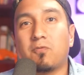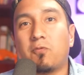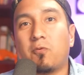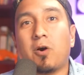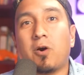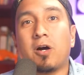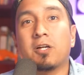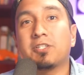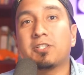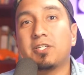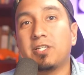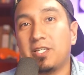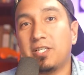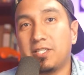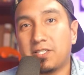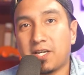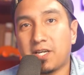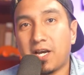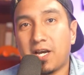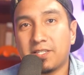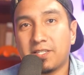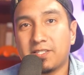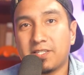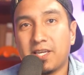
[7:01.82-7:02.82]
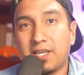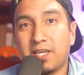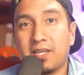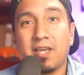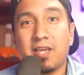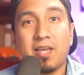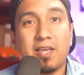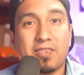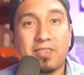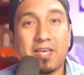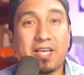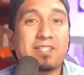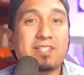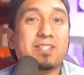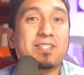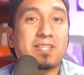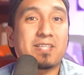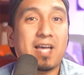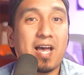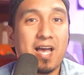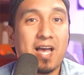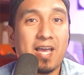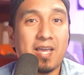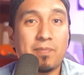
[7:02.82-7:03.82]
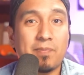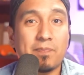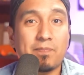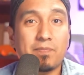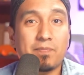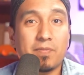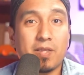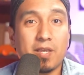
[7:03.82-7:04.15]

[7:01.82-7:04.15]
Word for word: of watching his content, that's time.